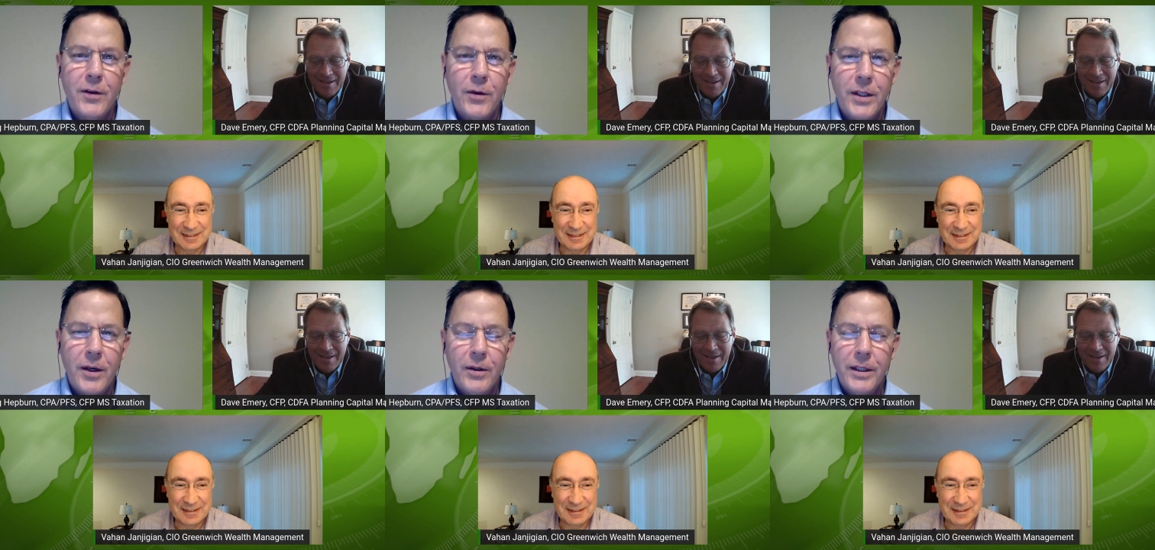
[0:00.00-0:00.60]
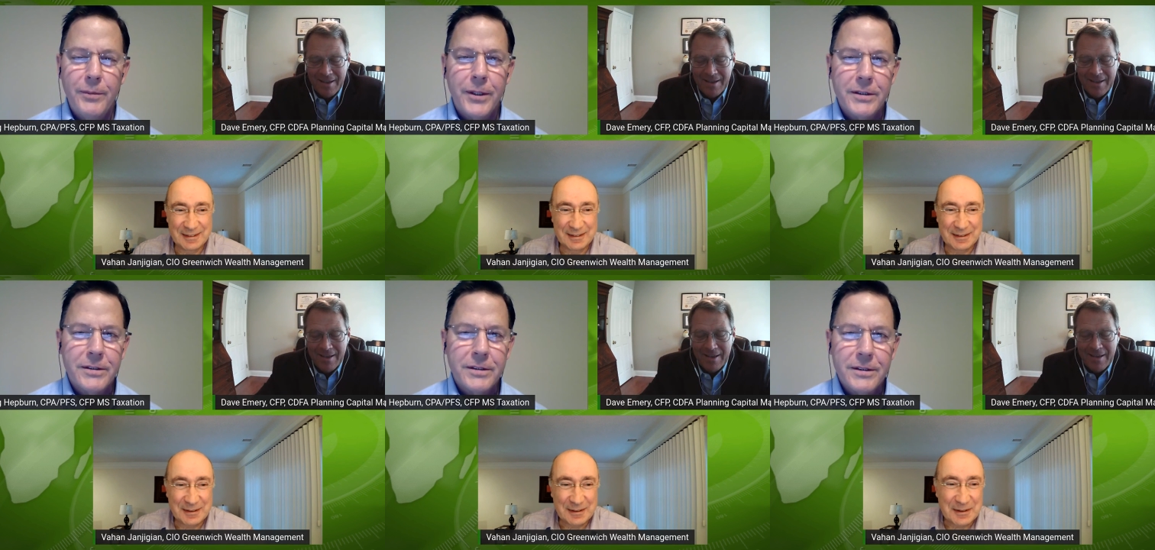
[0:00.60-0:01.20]
Speaker 1: the Tokyo
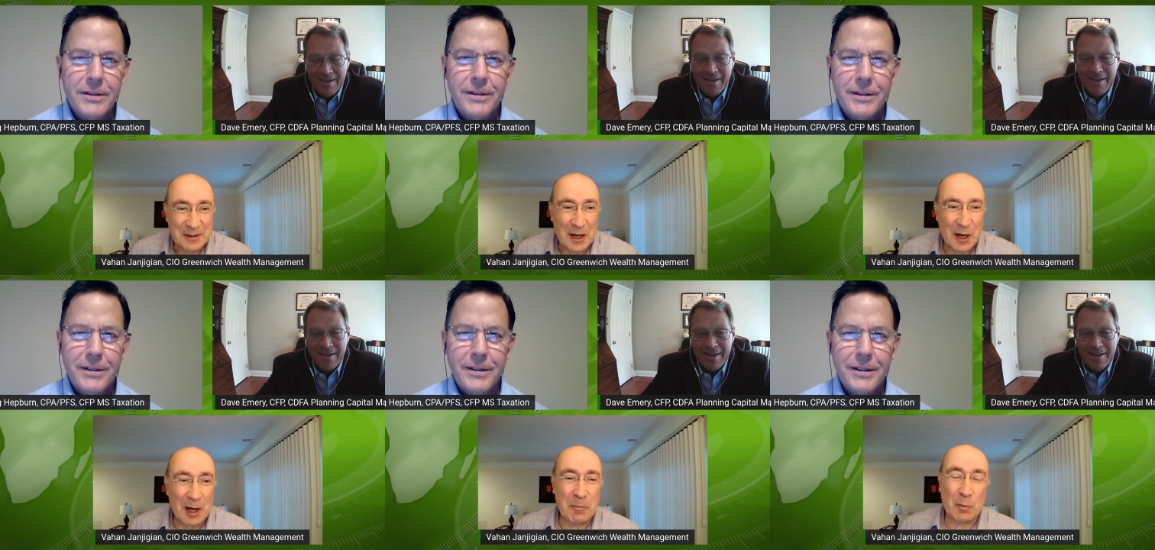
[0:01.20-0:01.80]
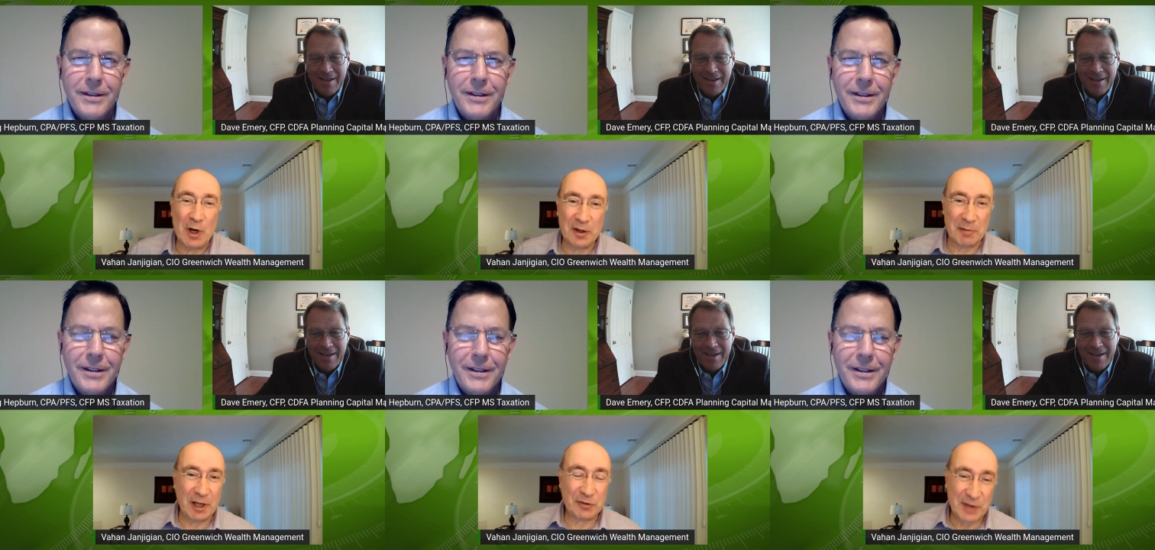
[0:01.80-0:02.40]
Olympics?
Speaker 2: Um,
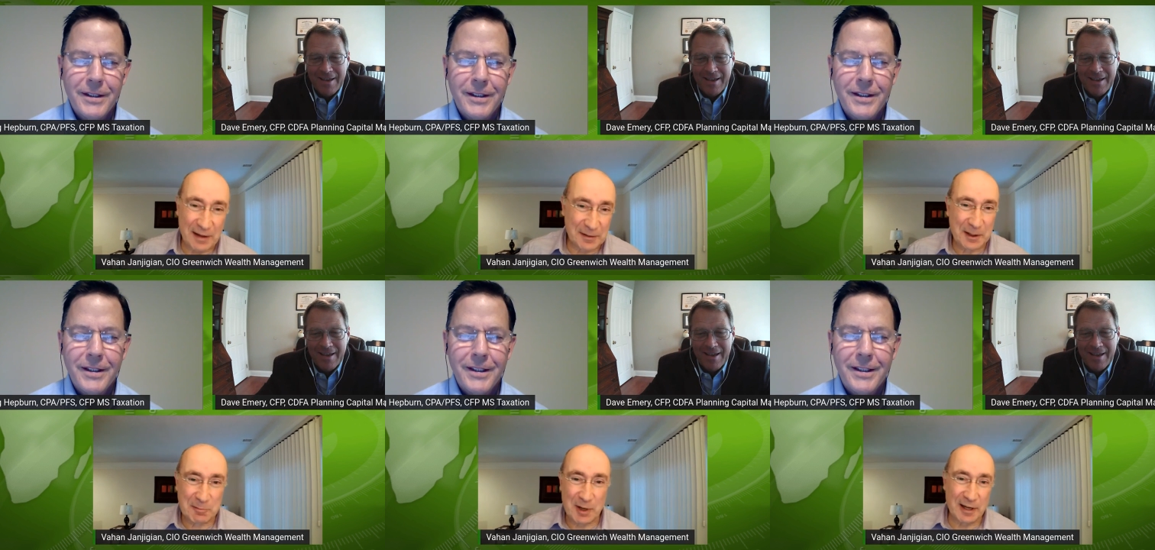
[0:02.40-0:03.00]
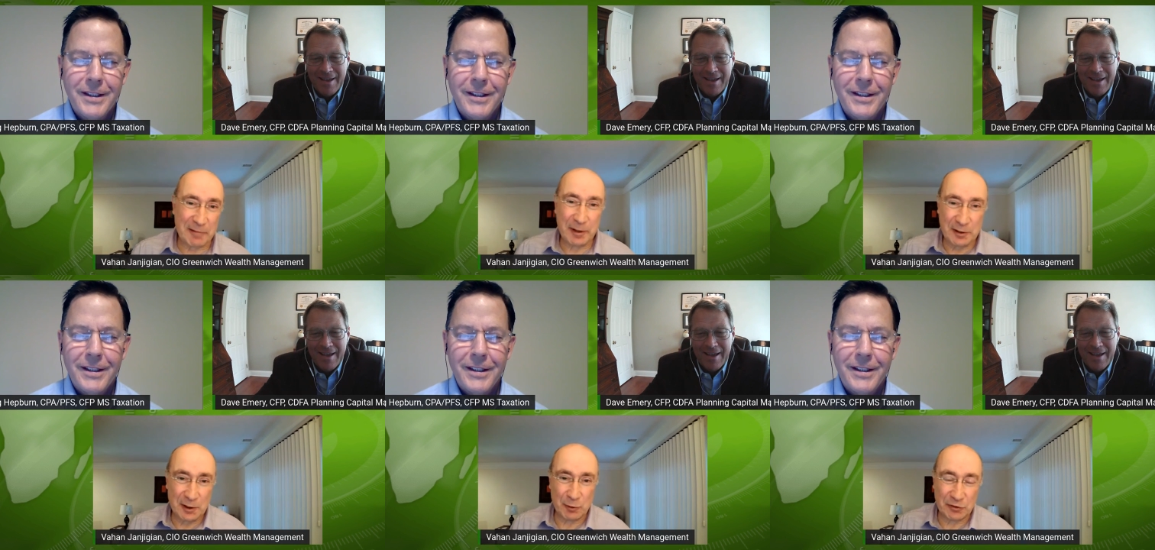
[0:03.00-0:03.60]
well, the best athlete, in my
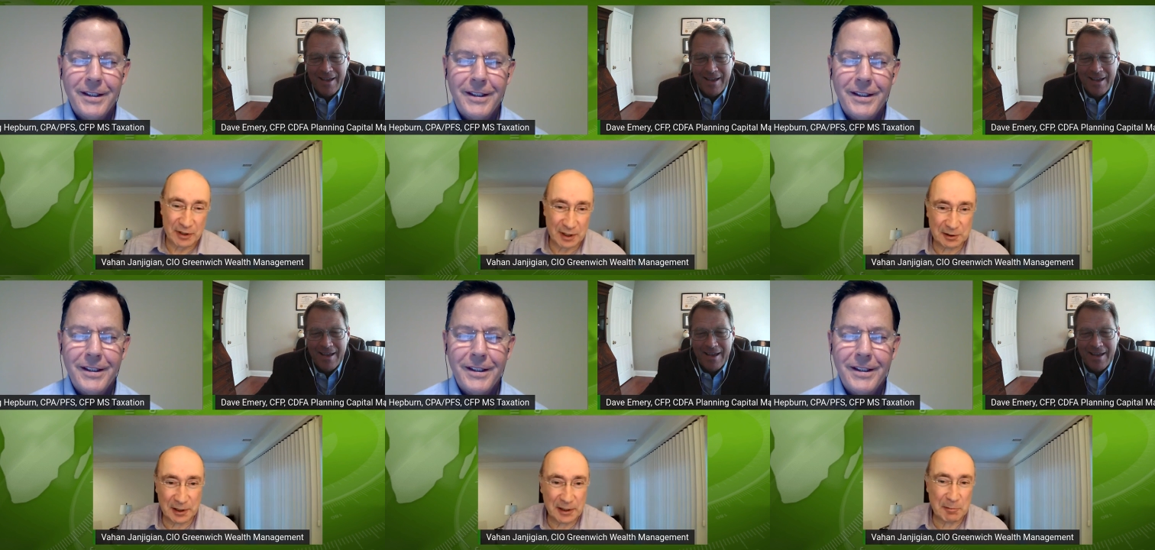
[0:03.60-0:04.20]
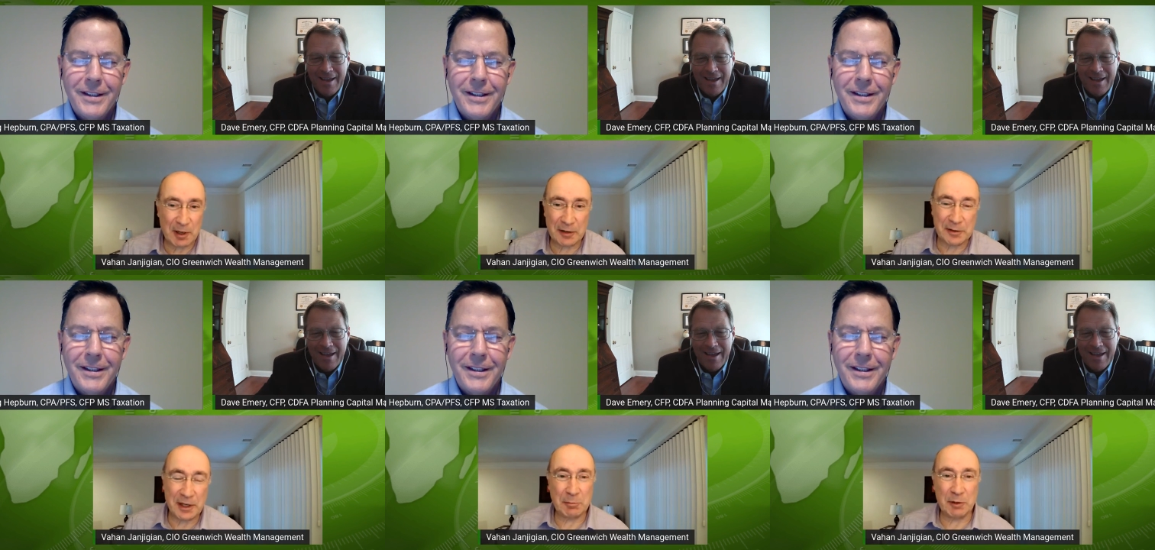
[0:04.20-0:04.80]
opinion, was a young lady by
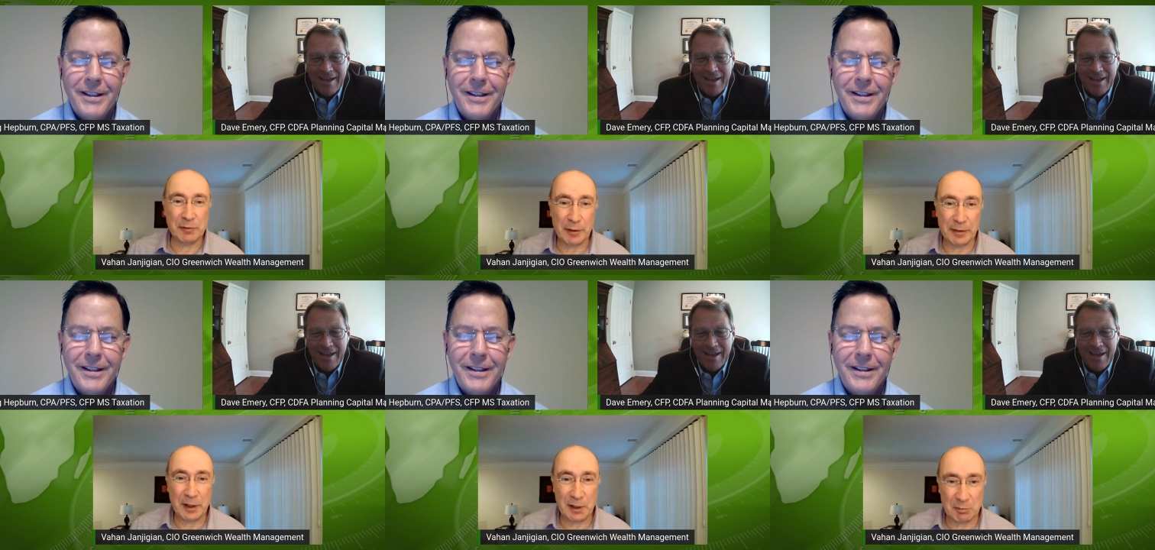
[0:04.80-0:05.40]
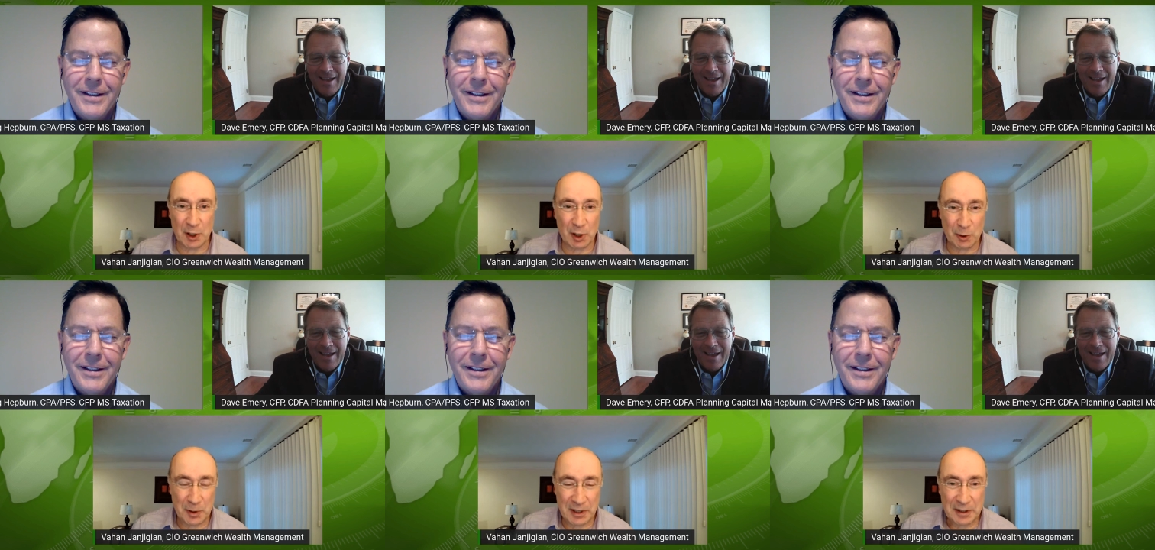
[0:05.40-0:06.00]
the name of A Thing
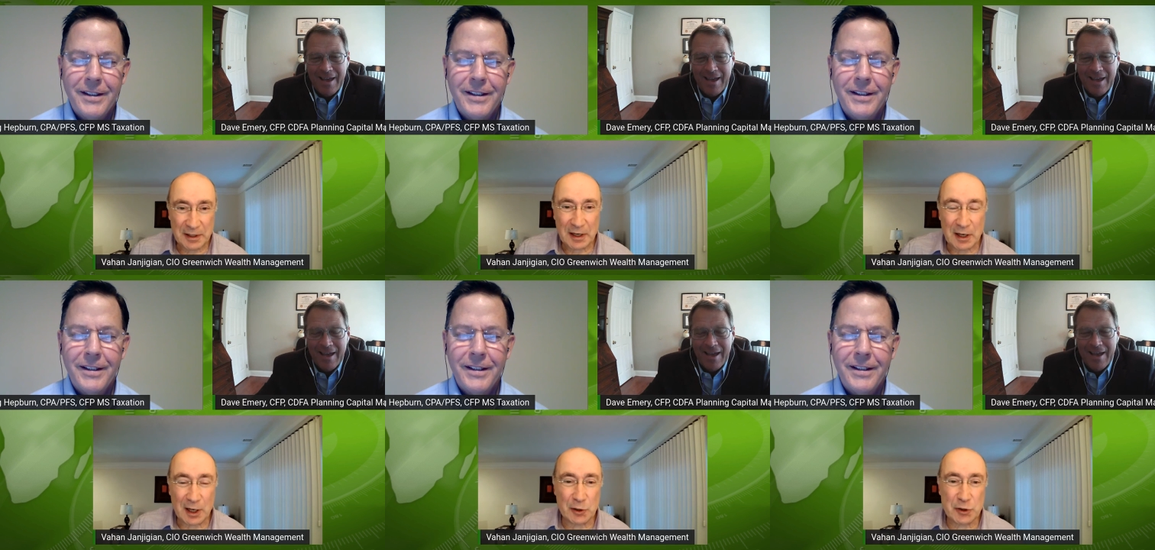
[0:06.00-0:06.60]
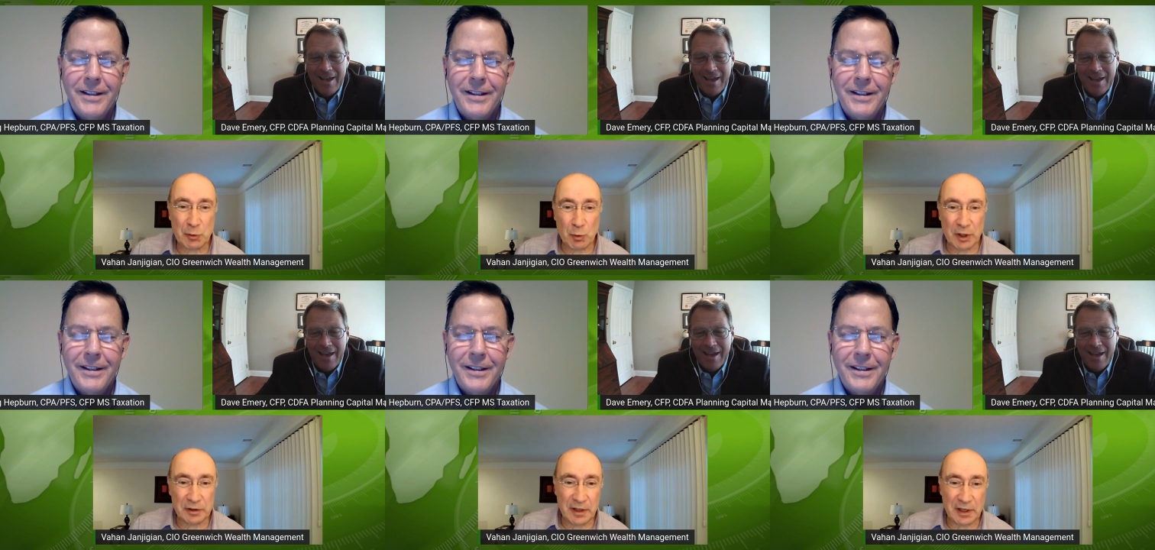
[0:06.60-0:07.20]
Mo. Uh, she
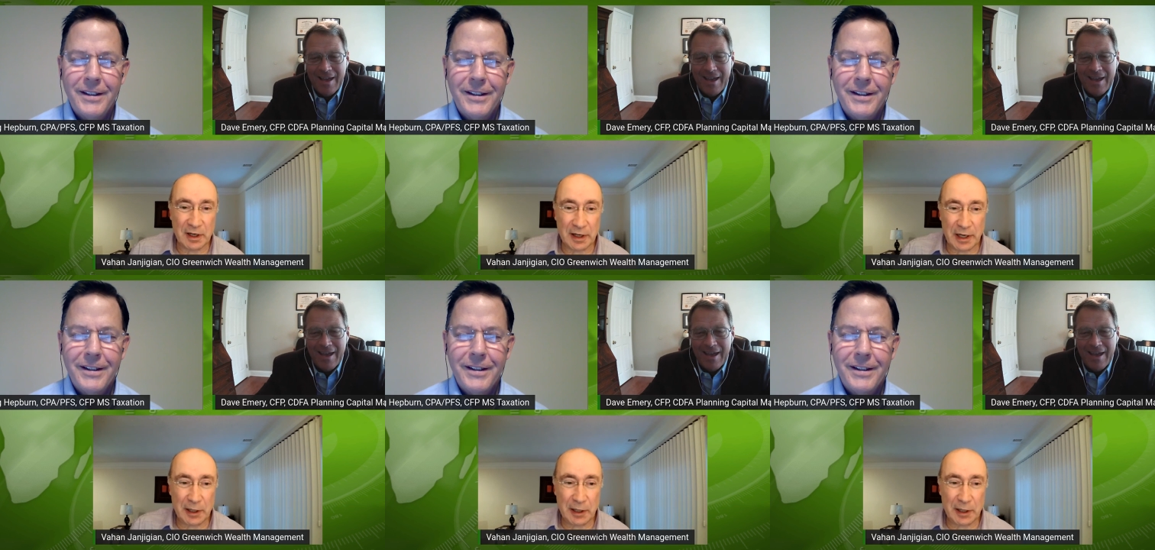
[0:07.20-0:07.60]
won the uh,